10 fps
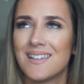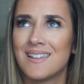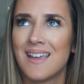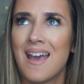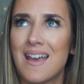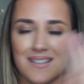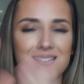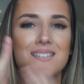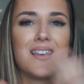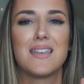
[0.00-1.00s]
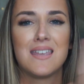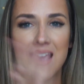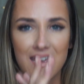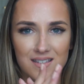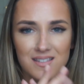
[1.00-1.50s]
Yes.
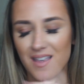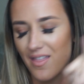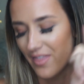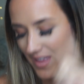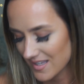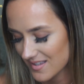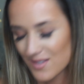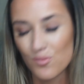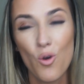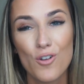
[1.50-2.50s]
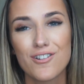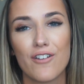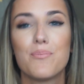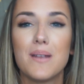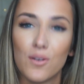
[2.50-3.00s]
This is what
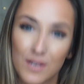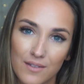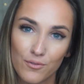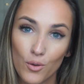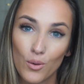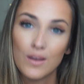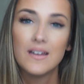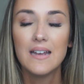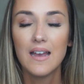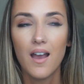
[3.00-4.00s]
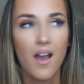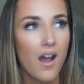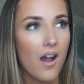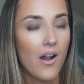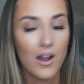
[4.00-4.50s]
I've been looking for.
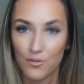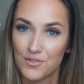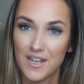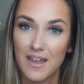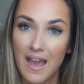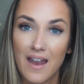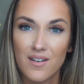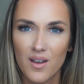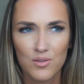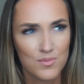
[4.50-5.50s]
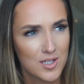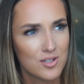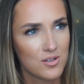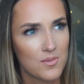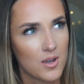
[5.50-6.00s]
I loved it, and I was meant
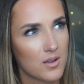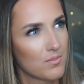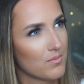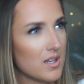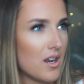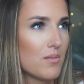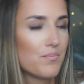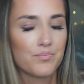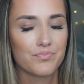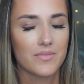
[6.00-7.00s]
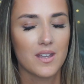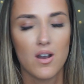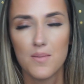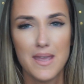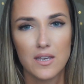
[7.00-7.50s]
to do my, you know,
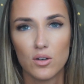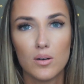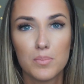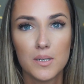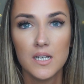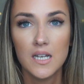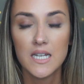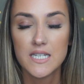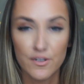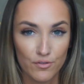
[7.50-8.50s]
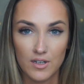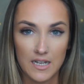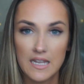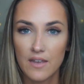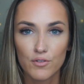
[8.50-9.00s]
eye makeup
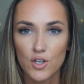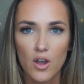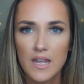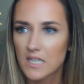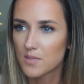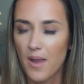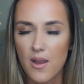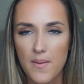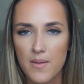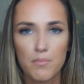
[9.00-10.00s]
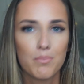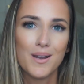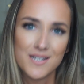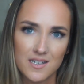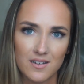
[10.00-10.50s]
differently every night, experiment, but
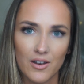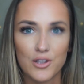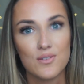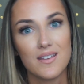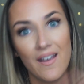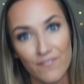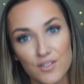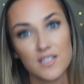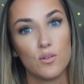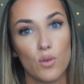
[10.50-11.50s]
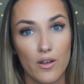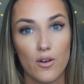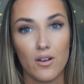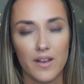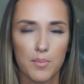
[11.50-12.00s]
I didn't. I used it every single night on
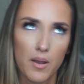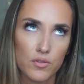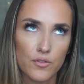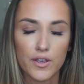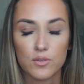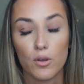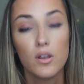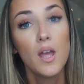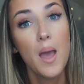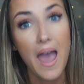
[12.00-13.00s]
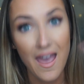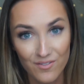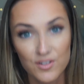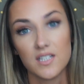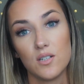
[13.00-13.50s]
holiday apart from the first one.
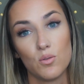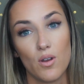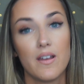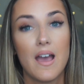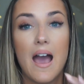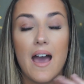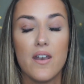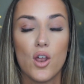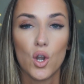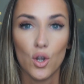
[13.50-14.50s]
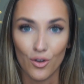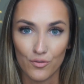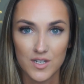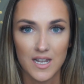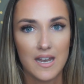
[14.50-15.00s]
Every single night, and
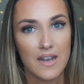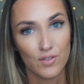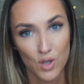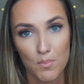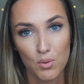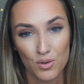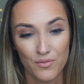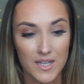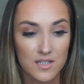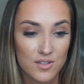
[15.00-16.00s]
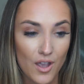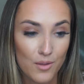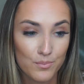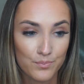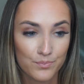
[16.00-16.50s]
loved it. I never got bored of it,
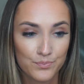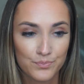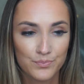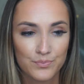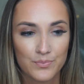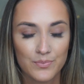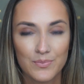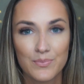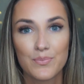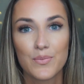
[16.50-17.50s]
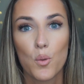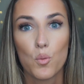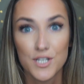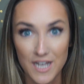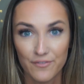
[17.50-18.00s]
so
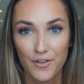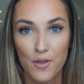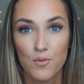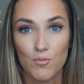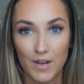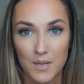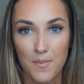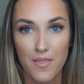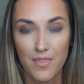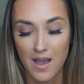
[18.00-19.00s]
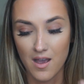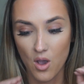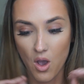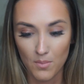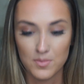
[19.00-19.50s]
would defo recommend that.
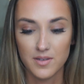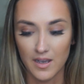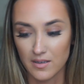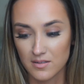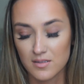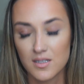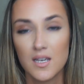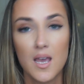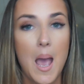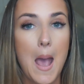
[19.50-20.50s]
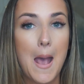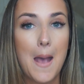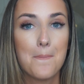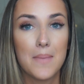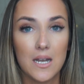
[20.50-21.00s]
Obsessed.
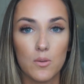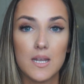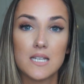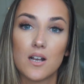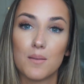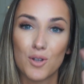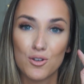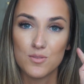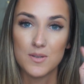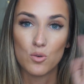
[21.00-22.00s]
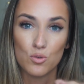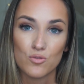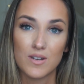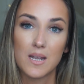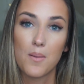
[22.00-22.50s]
Plouise, I'm going to be
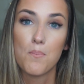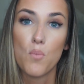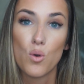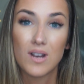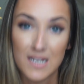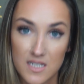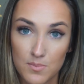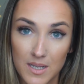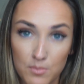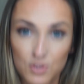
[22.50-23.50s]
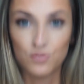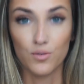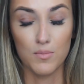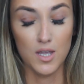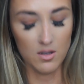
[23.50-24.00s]
ordering more glitter pigments
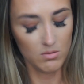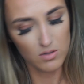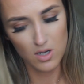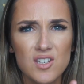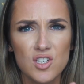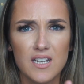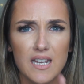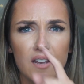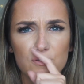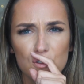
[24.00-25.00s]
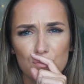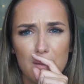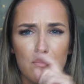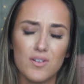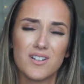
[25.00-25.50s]
from you. Actually, I've just
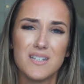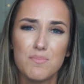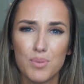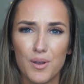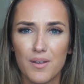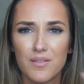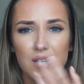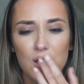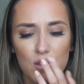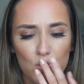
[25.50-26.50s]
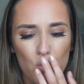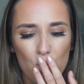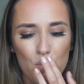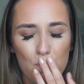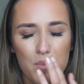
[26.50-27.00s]
remembered I didn't put the other
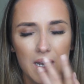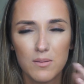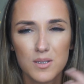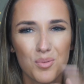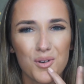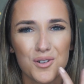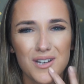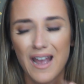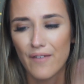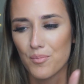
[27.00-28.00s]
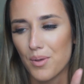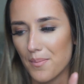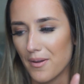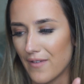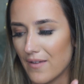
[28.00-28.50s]
Plouise product I haven't put in
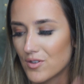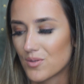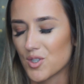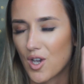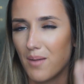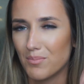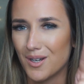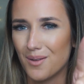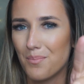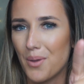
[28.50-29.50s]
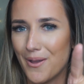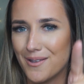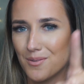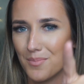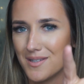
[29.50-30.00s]
my favourites, which I'm going to put
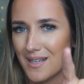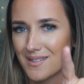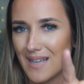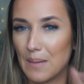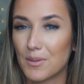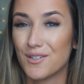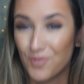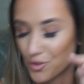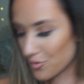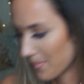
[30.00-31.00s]
as number 6 now because I've just